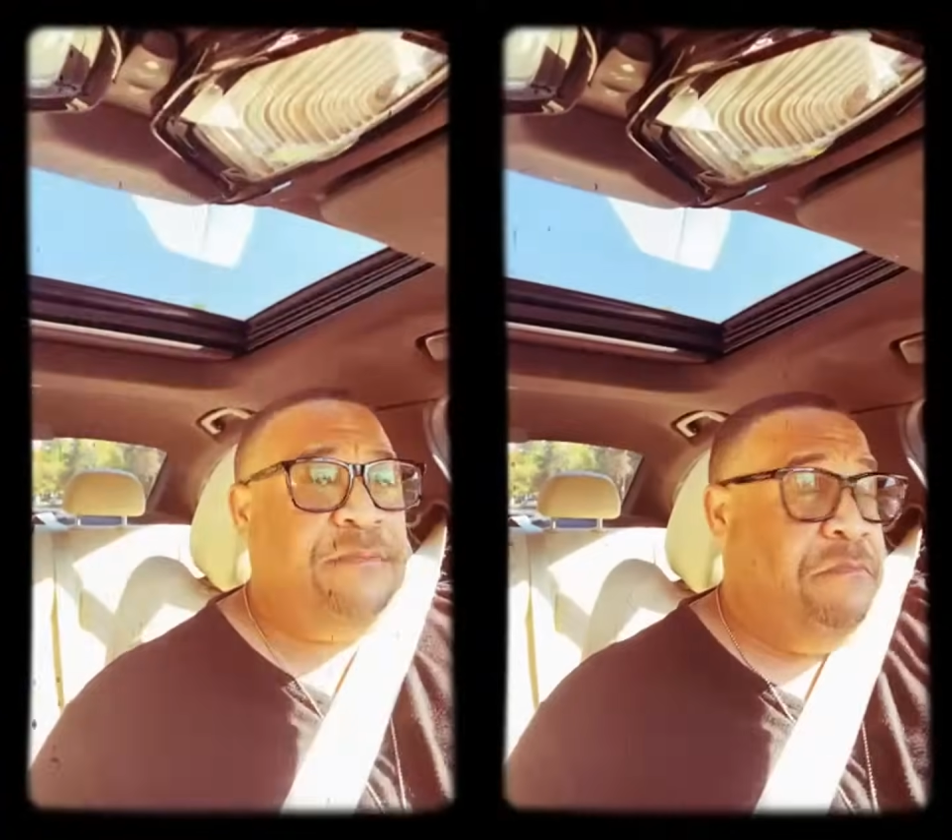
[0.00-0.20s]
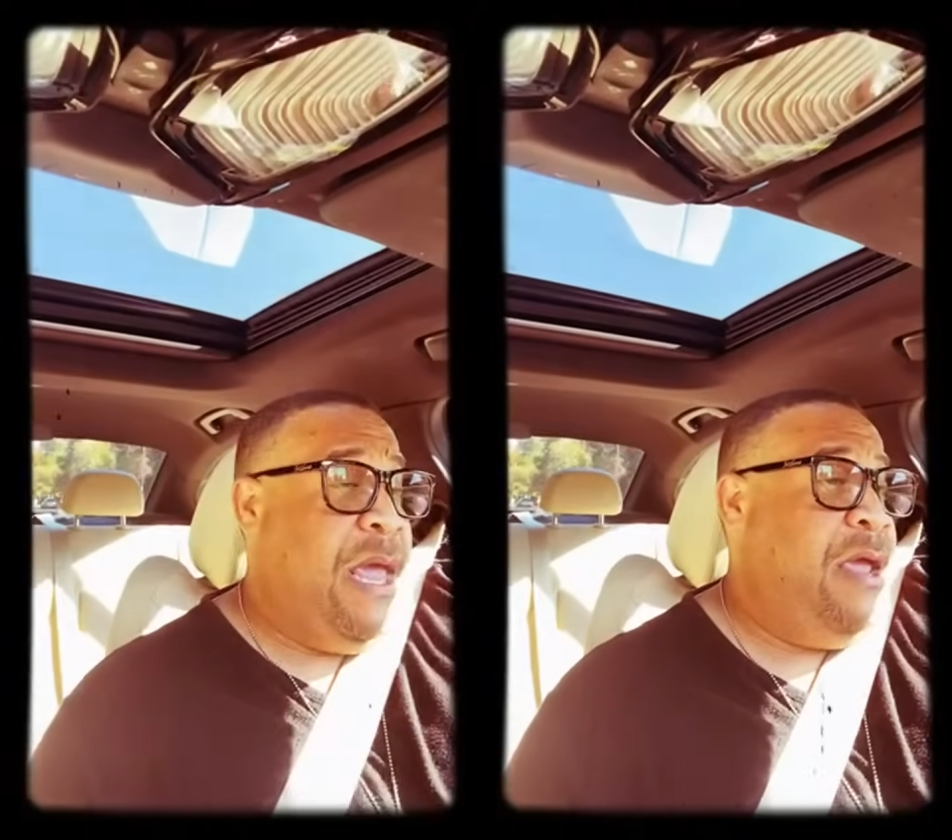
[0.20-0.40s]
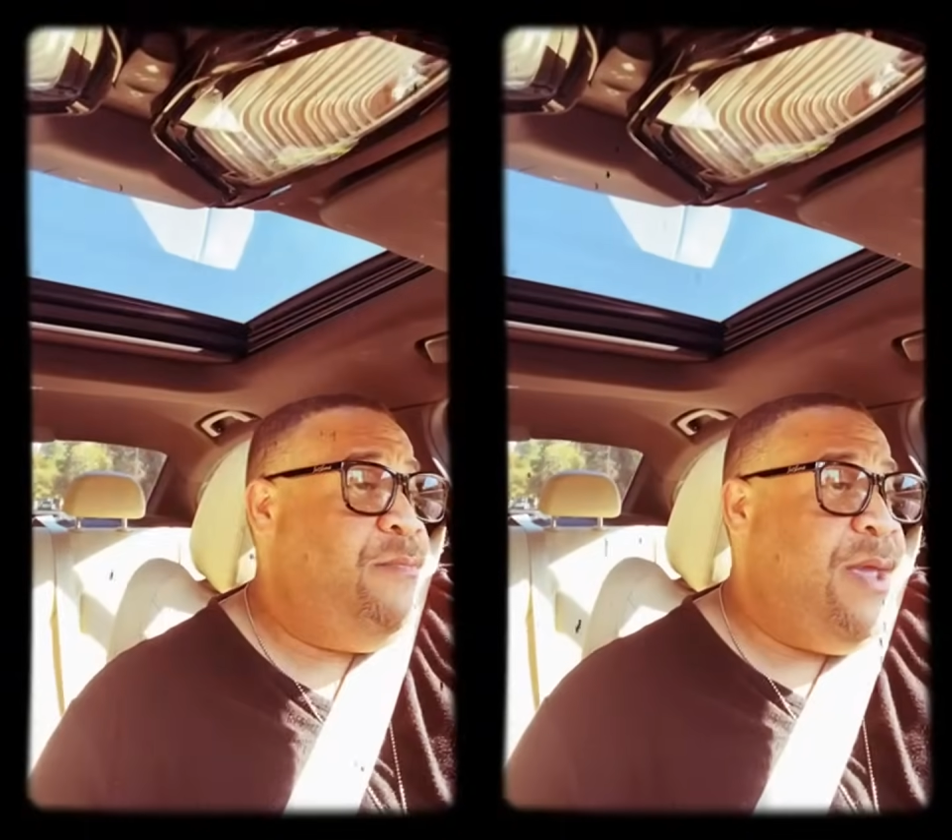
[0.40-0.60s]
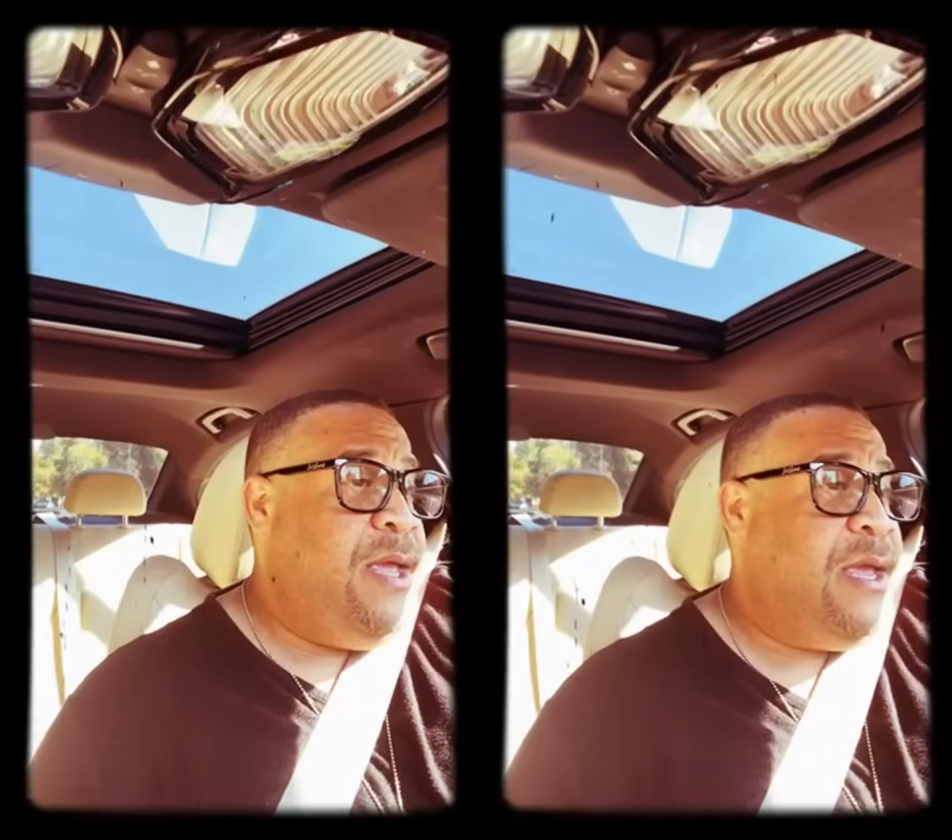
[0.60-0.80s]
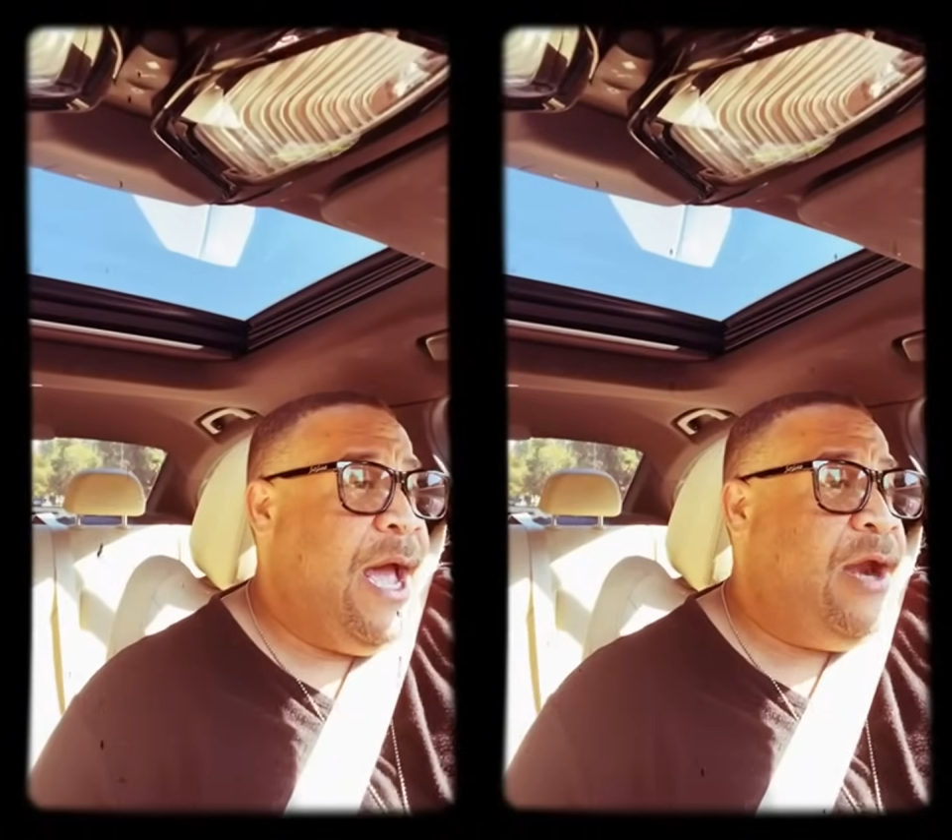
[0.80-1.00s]

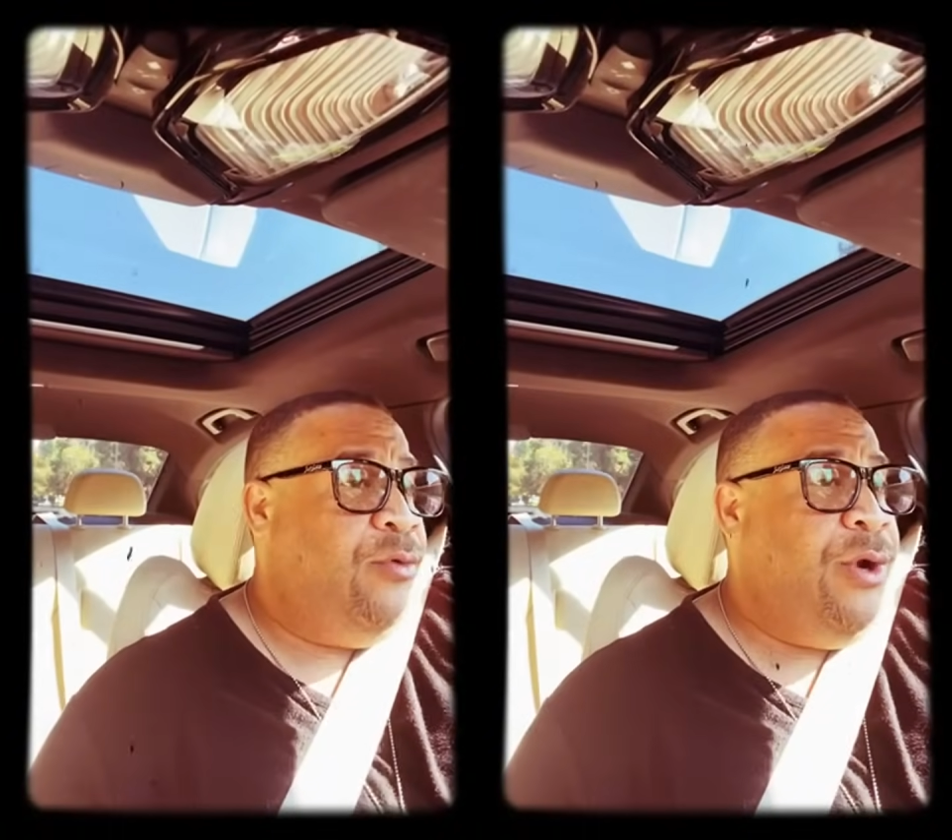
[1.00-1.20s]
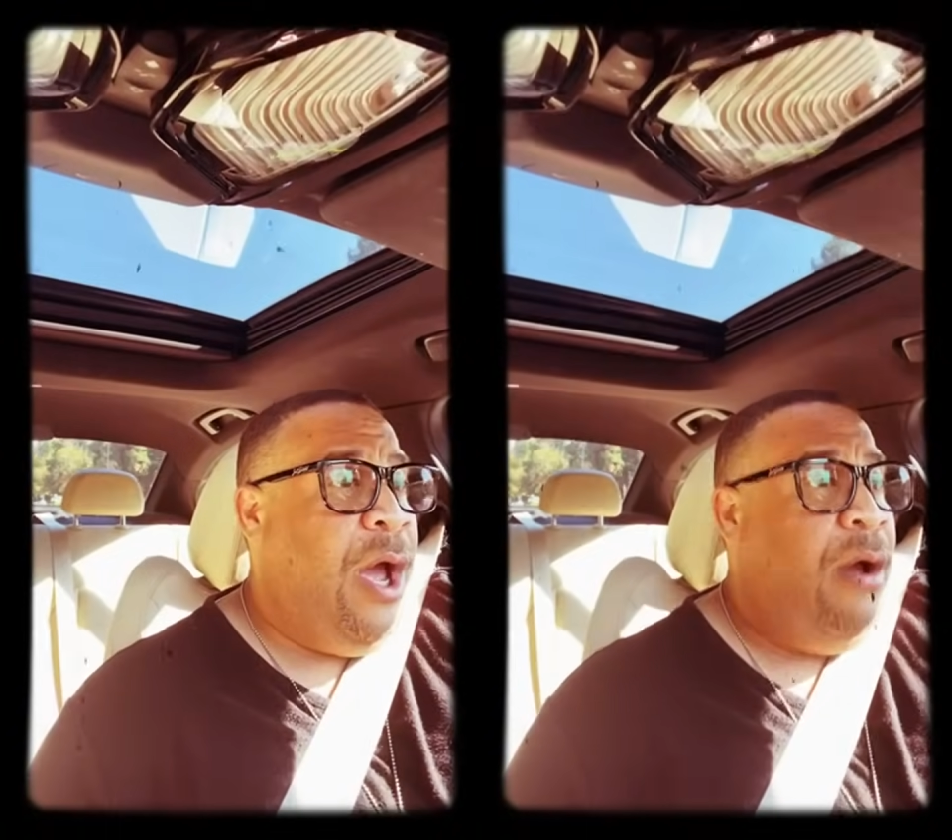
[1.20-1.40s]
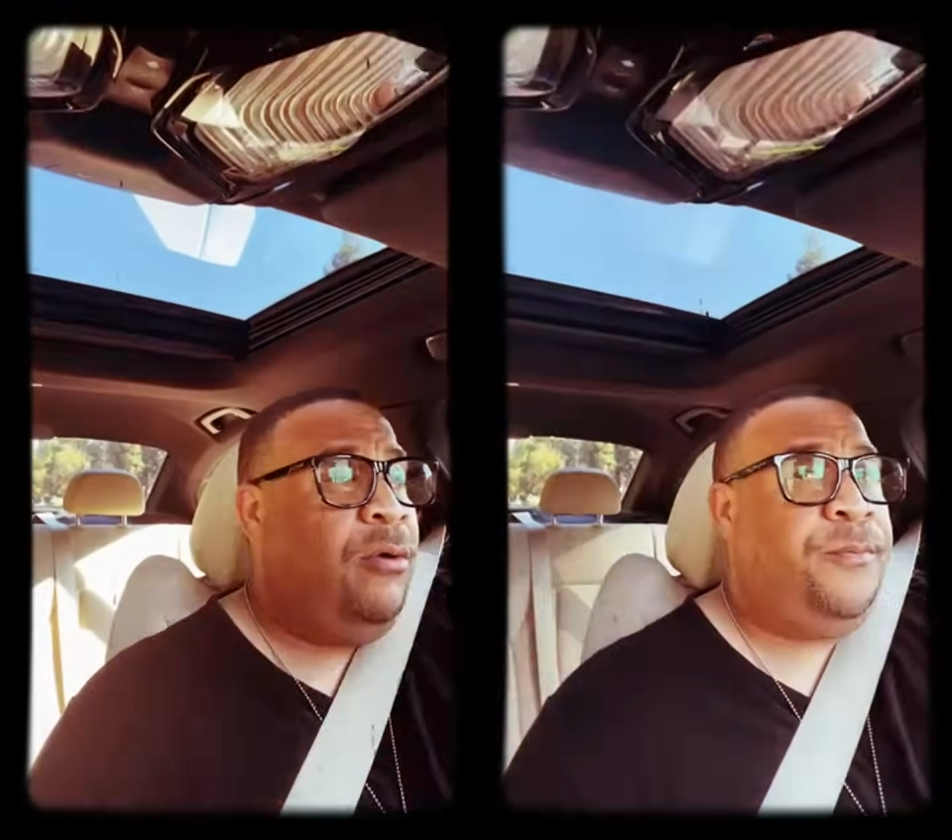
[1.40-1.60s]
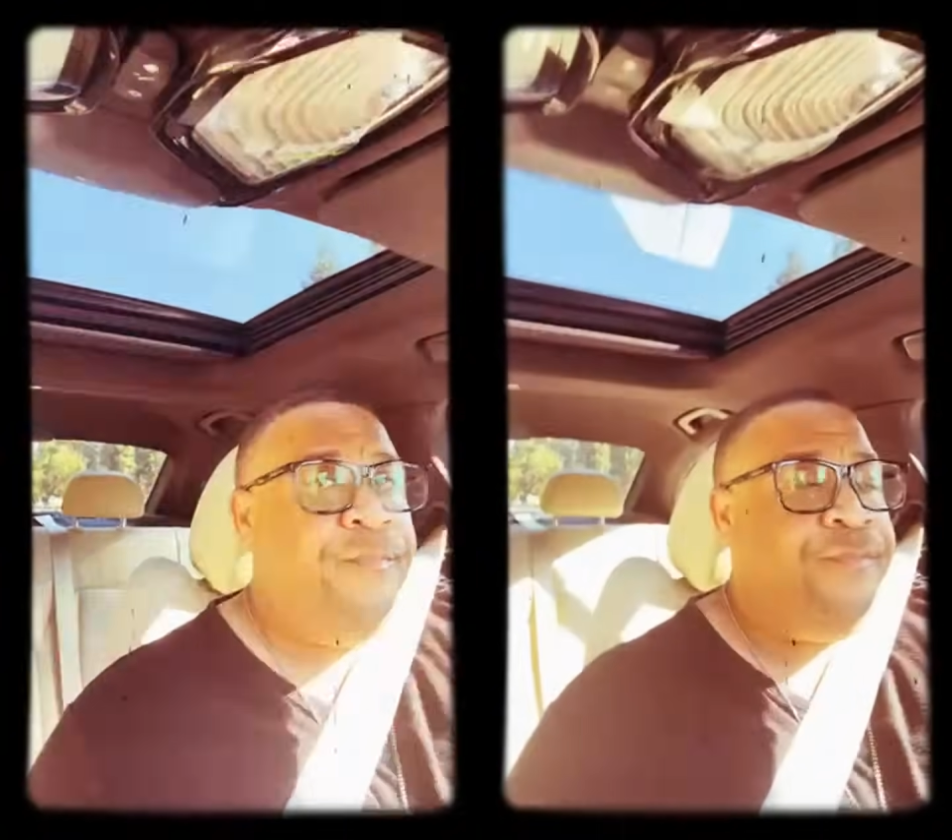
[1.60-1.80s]
Maybe. I don't know.